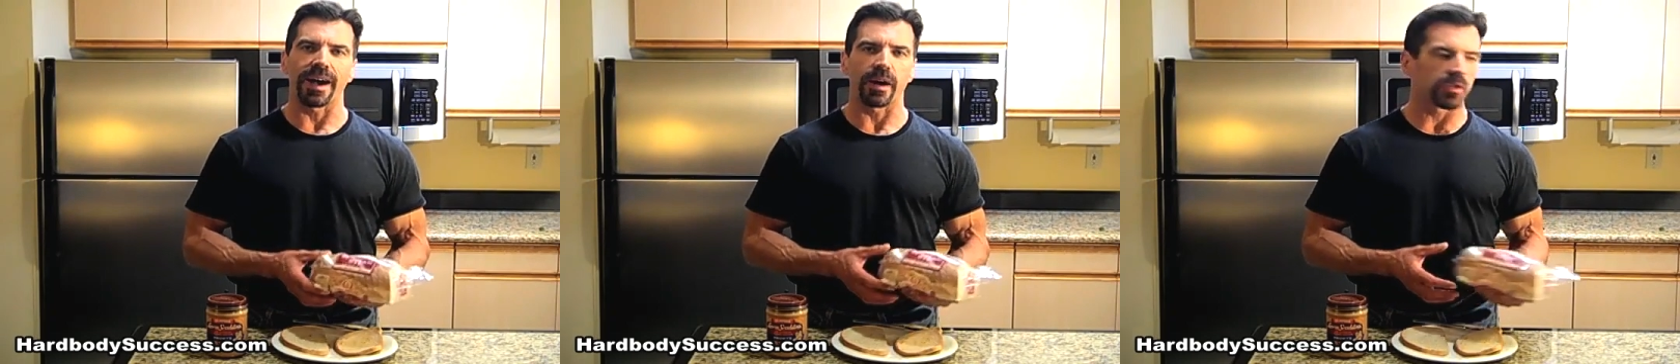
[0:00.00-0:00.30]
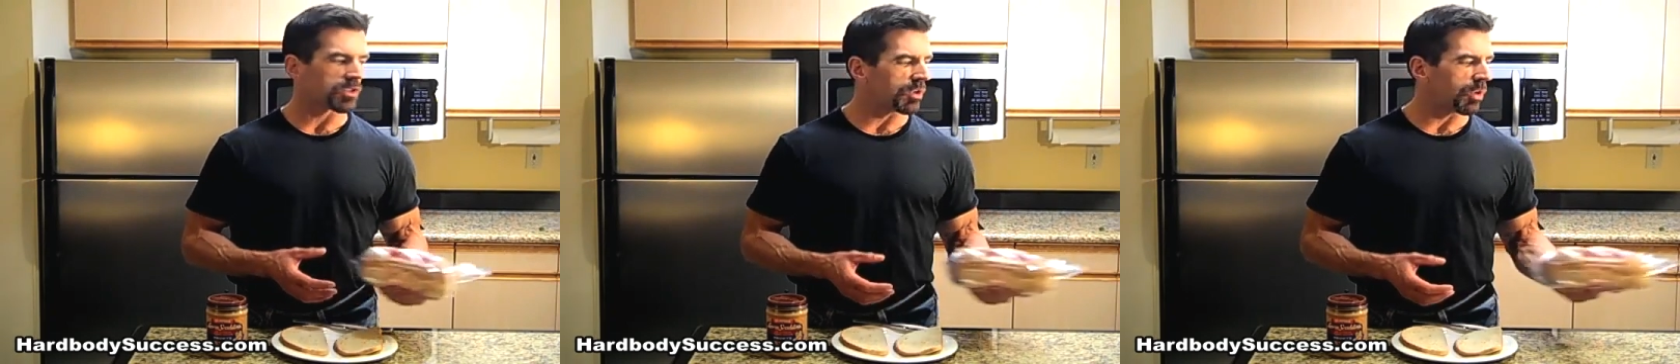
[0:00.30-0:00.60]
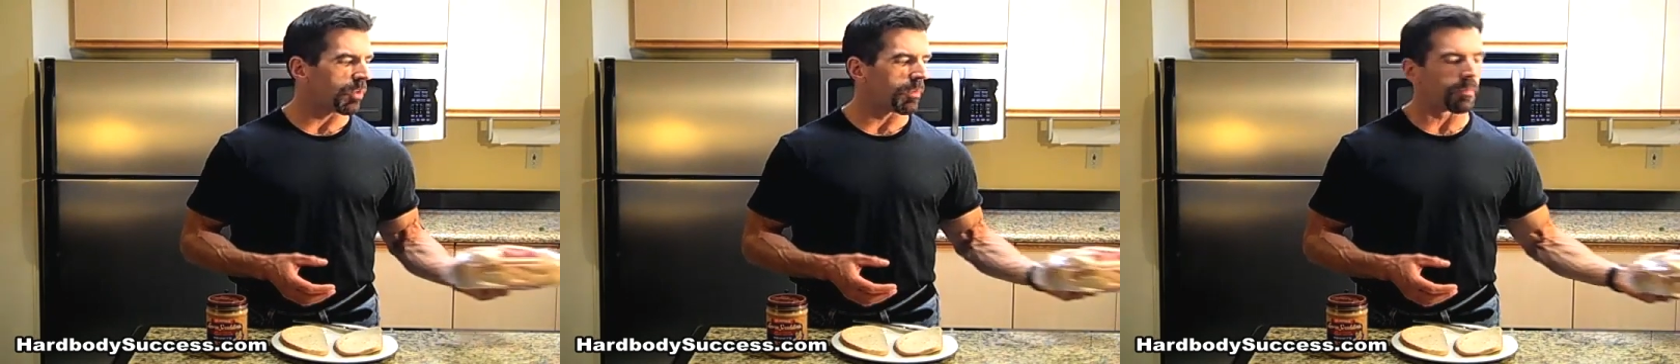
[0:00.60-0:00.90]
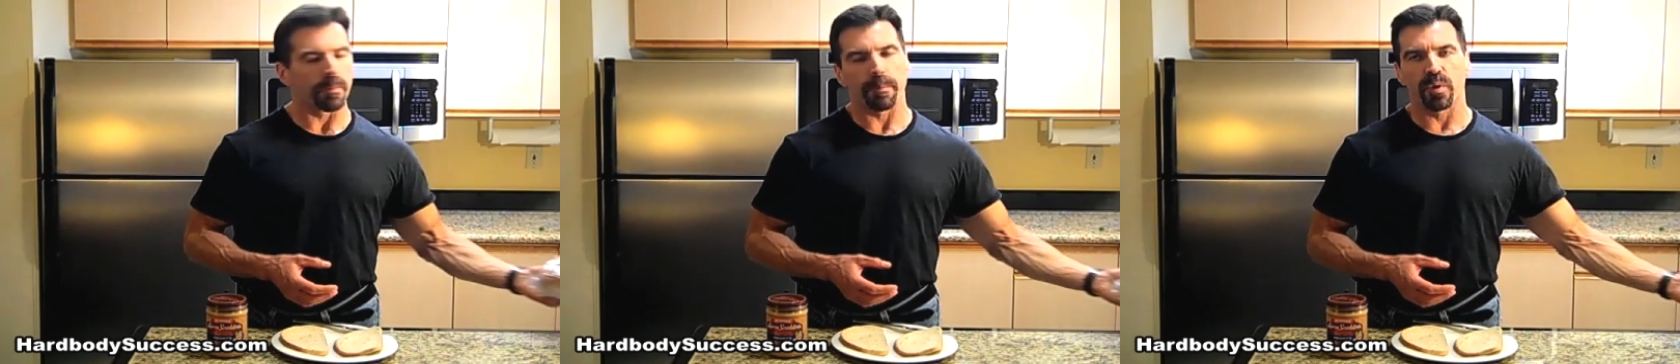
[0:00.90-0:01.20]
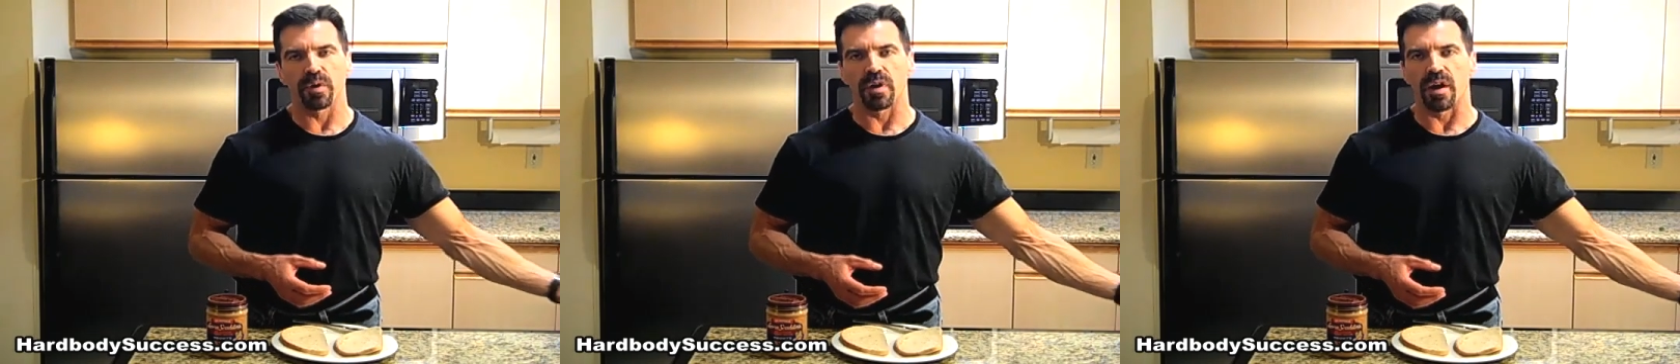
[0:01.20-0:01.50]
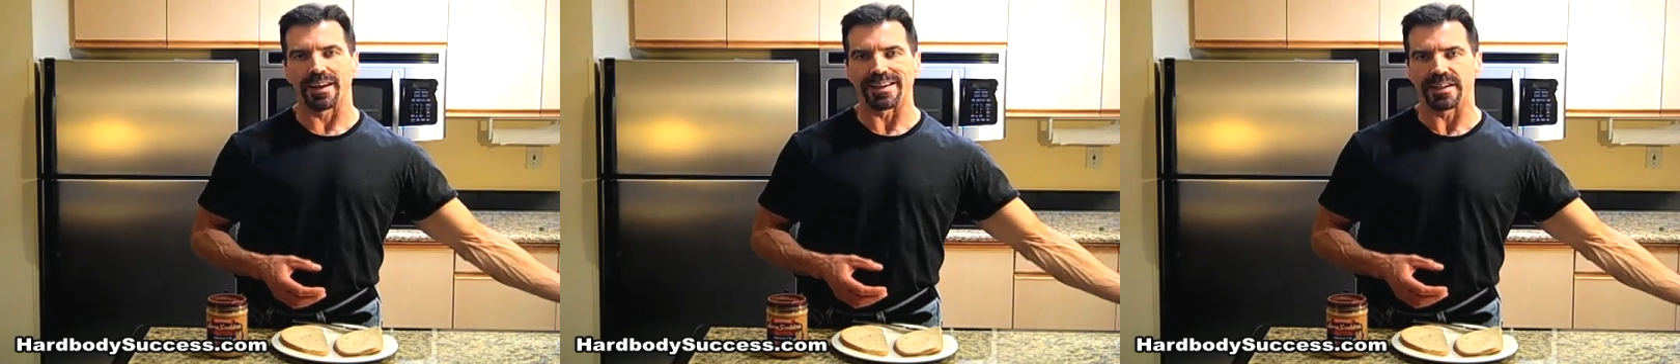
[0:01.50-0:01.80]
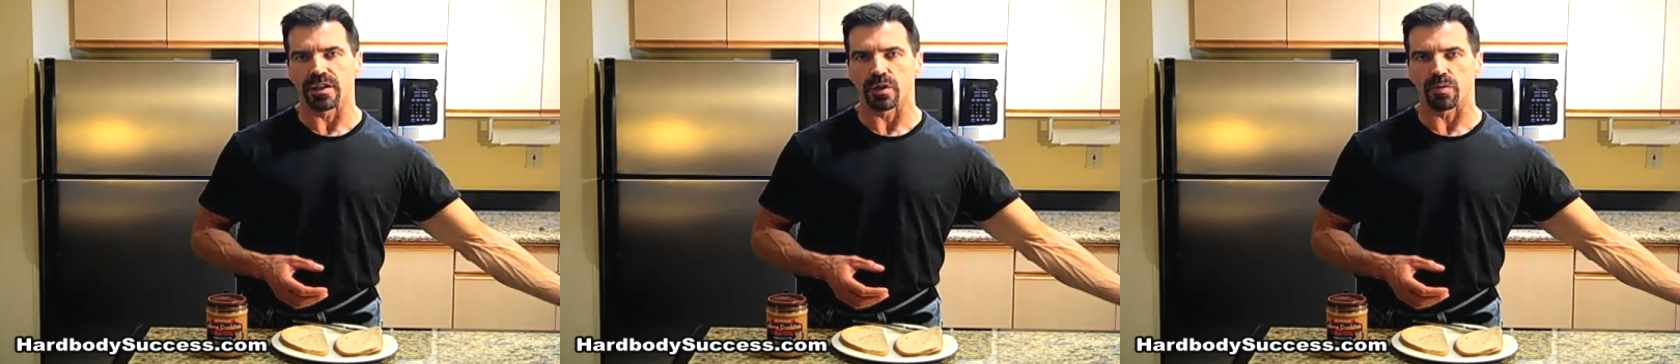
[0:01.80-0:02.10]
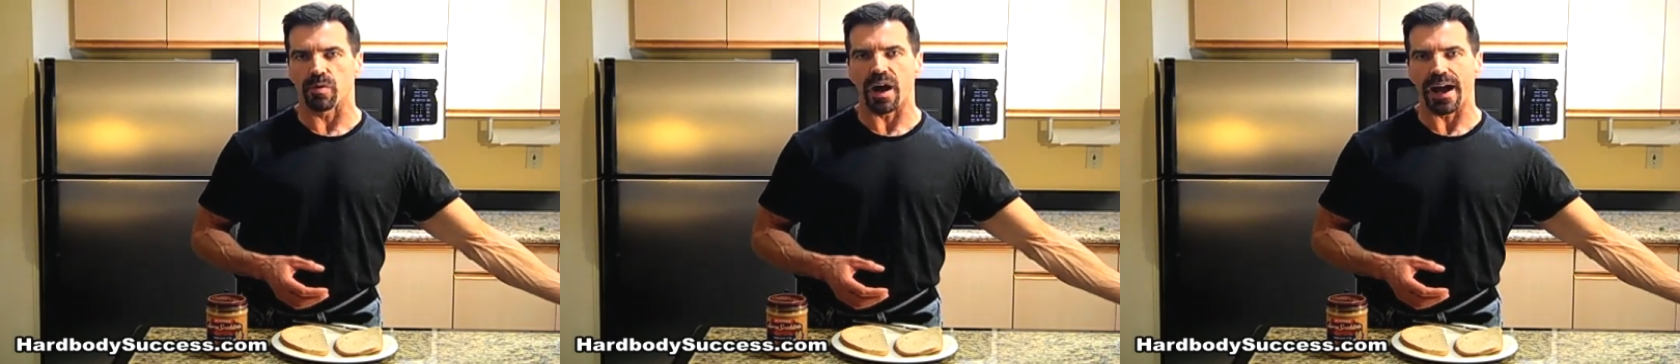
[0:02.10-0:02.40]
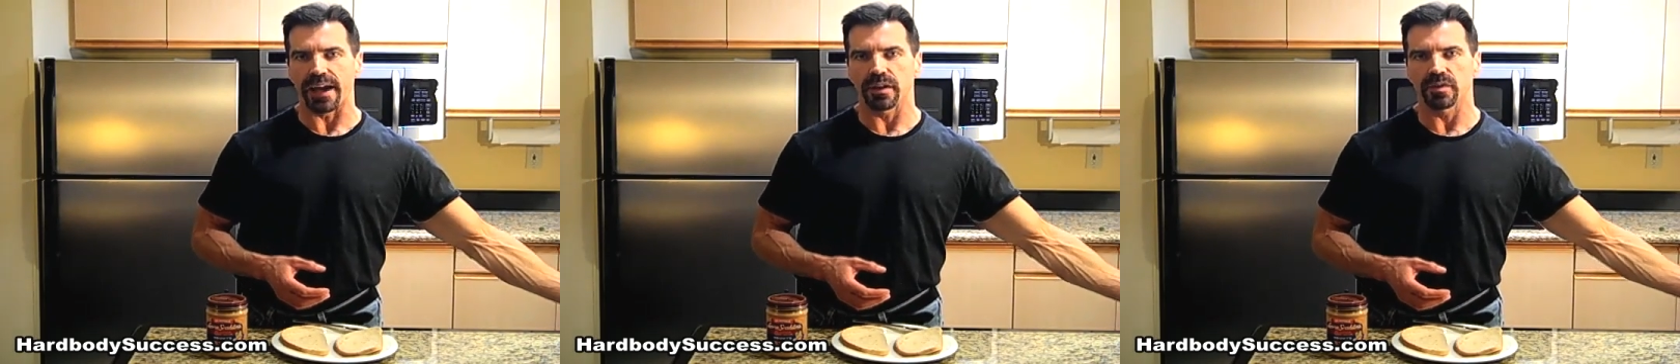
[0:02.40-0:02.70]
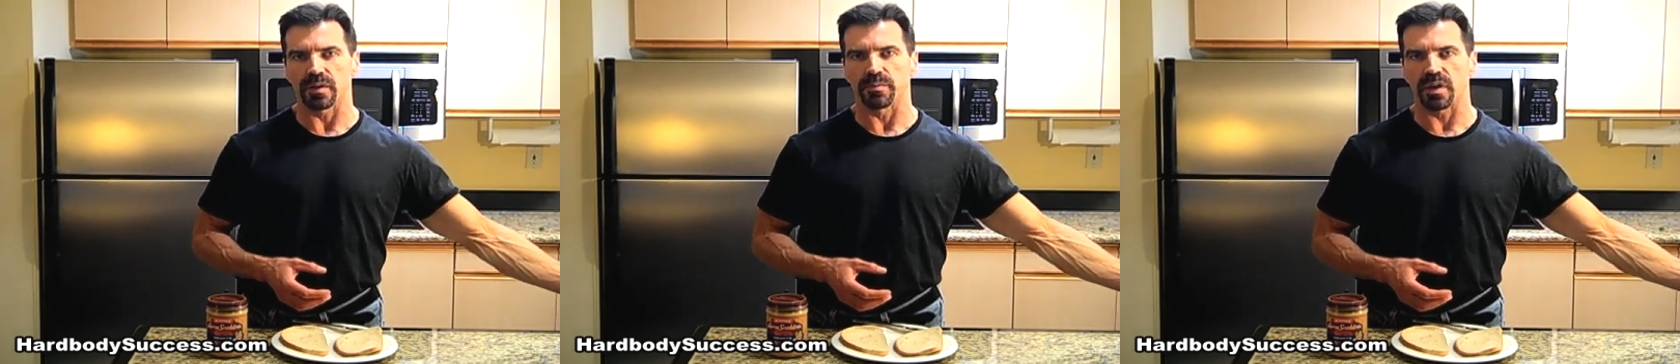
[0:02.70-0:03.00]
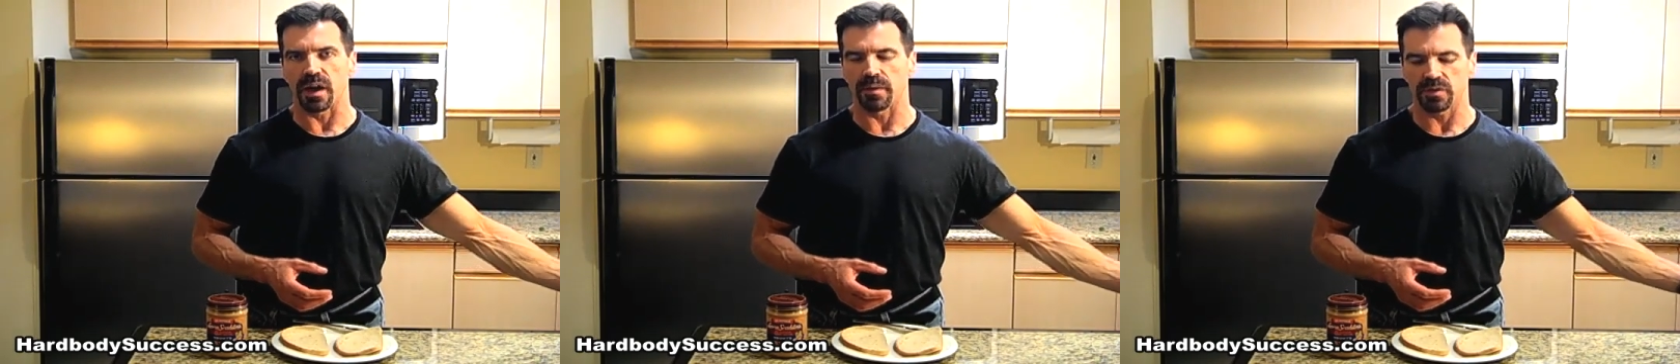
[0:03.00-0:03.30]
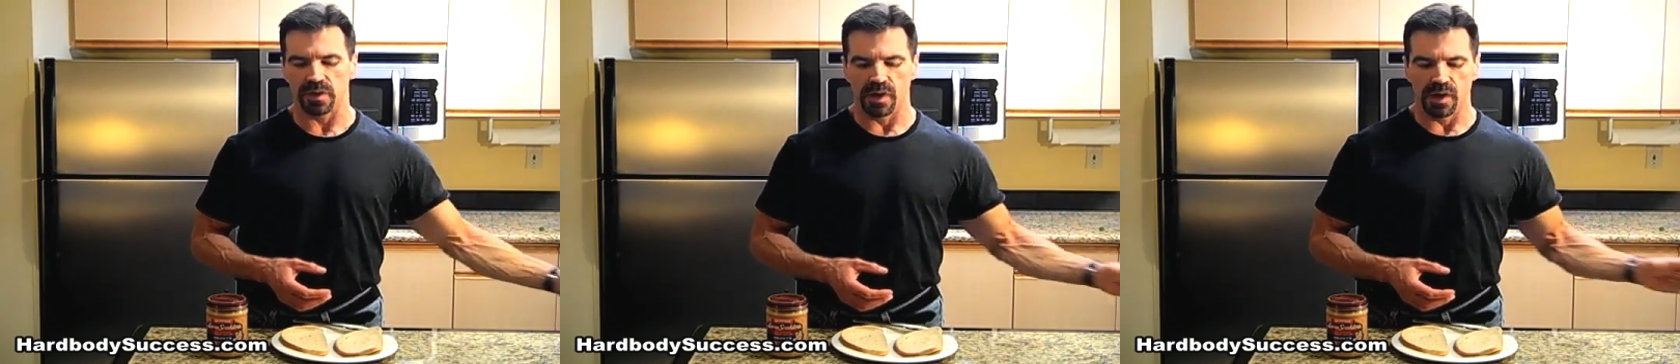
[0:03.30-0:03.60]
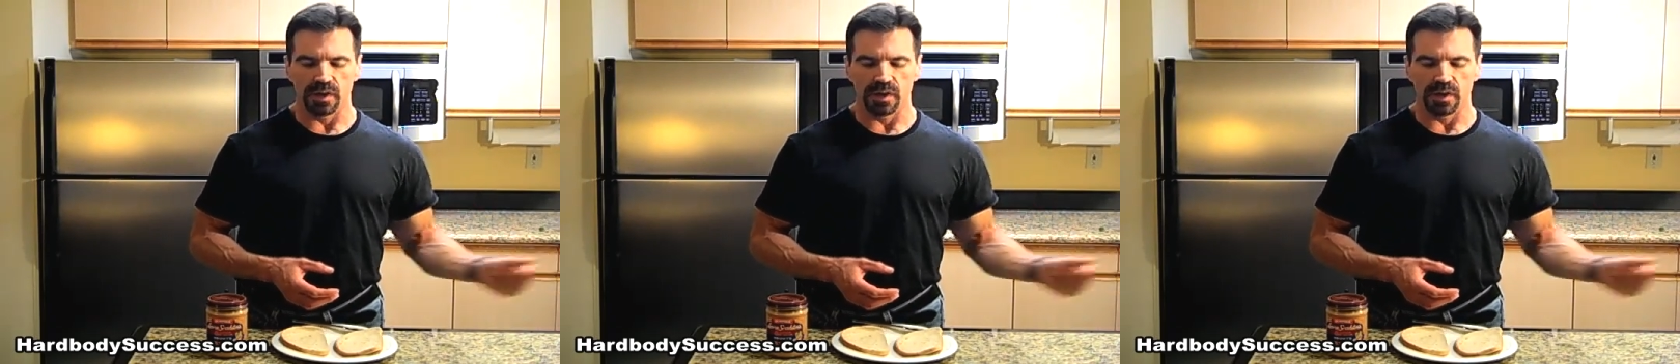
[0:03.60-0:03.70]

I also put it on dill rye sometimes,